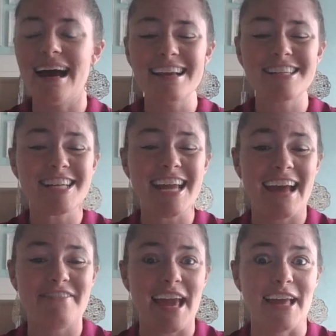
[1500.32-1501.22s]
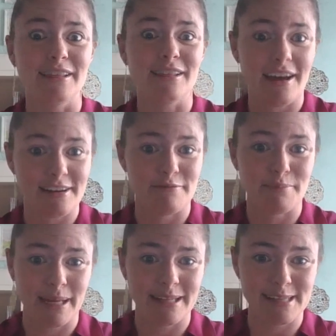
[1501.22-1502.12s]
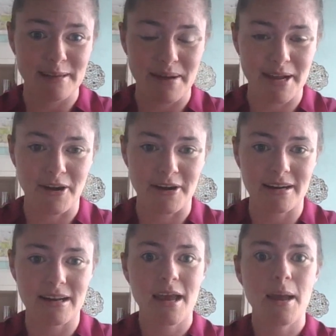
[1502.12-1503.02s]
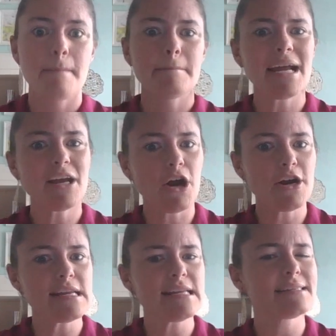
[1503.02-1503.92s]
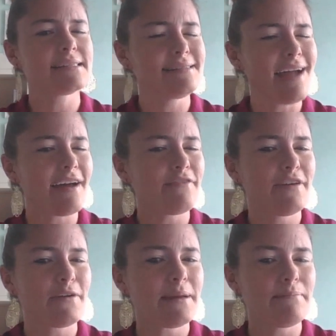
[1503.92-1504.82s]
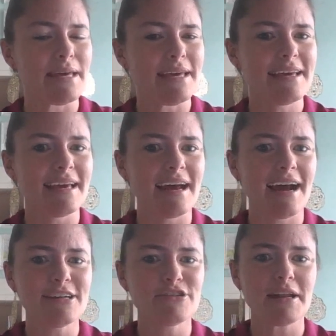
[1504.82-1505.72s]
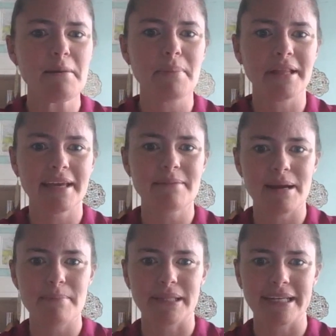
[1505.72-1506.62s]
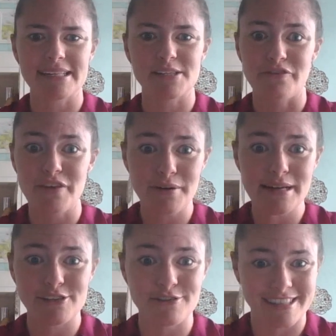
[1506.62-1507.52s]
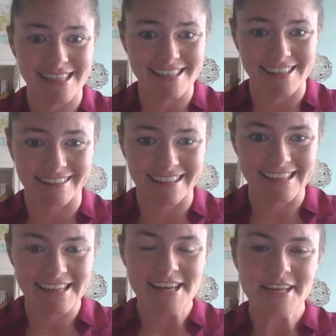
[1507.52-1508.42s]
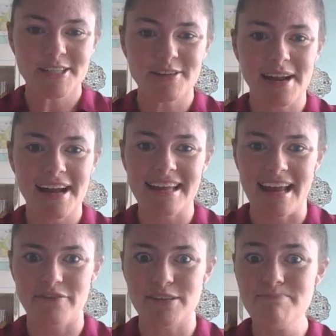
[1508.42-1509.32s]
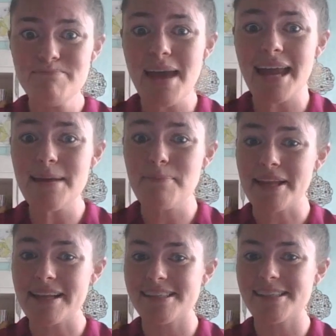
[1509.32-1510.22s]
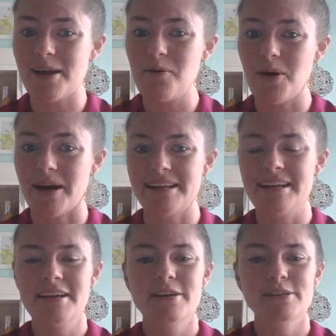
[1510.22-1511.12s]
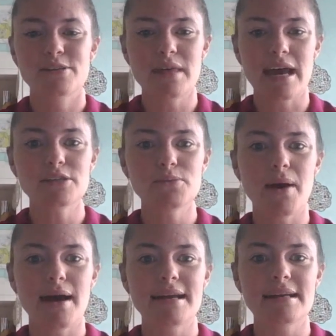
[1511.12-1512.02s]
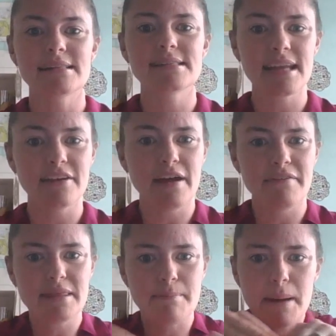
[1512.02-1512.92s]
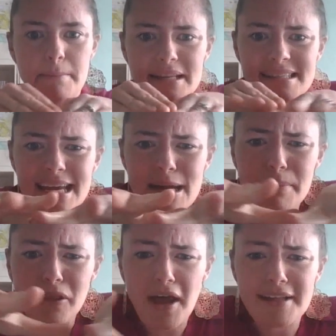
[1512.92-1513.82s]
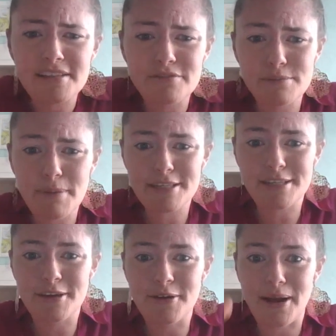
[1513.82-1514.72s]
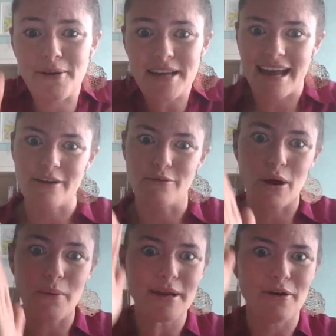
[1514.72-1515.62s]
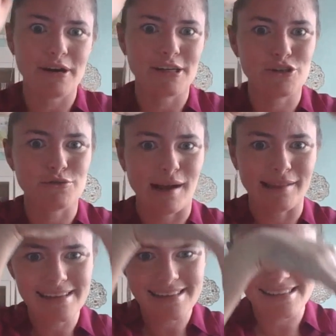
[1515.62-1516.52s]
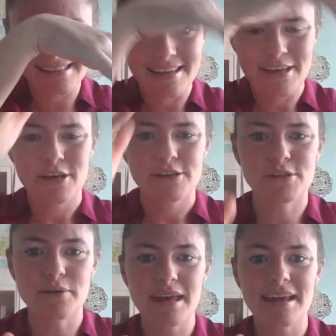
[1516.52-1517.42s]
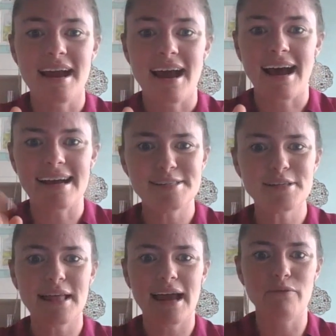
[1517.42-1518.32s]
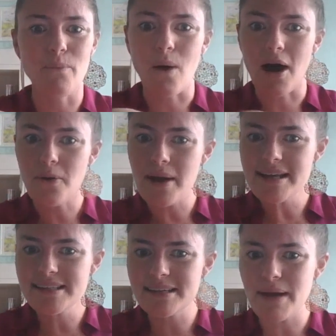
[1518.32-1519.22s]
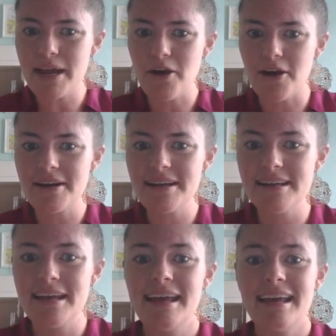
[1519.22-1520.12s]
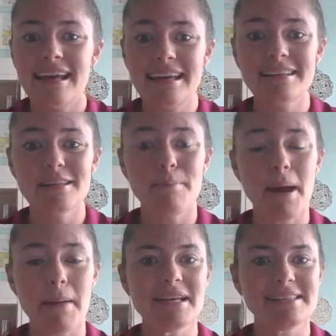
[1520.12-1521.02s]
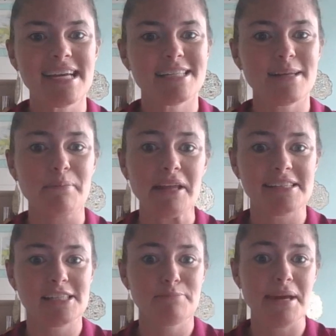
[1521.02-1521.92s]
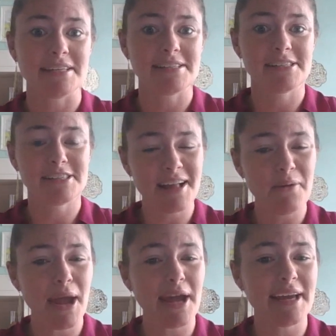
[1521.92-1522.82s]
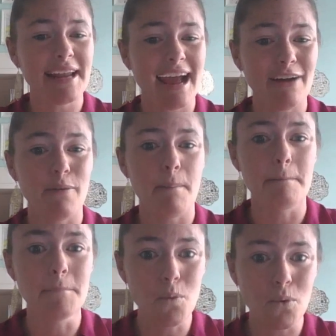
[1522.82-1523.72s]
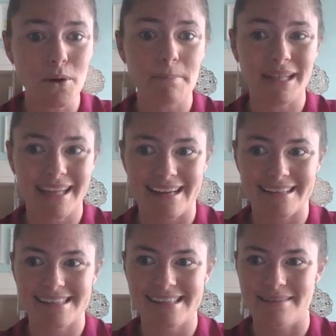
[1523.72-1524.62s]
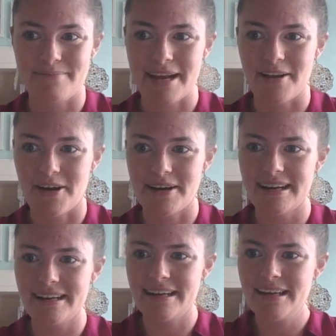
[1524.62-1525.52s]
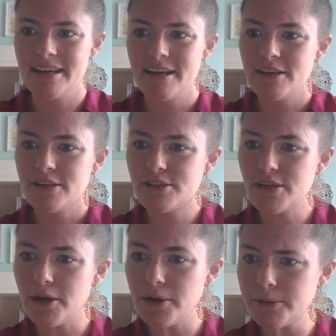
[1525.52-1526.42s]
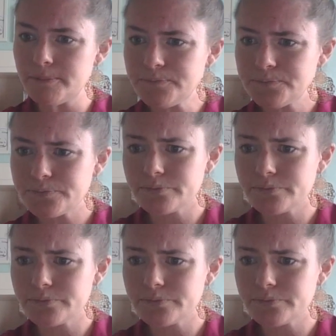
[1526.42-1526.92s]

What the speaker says: I actually have a lot of plants in my garden. My garden is not very big, and I try to plant my plants very strategically so that I can have as many plants as I want. So that's why instead of having the pumpkin take up lots of space on the ground, I grow it on a trellis so that I still have walkways in my garden and the pumpkin takes up less space. So that way I can have more plants in my garden. So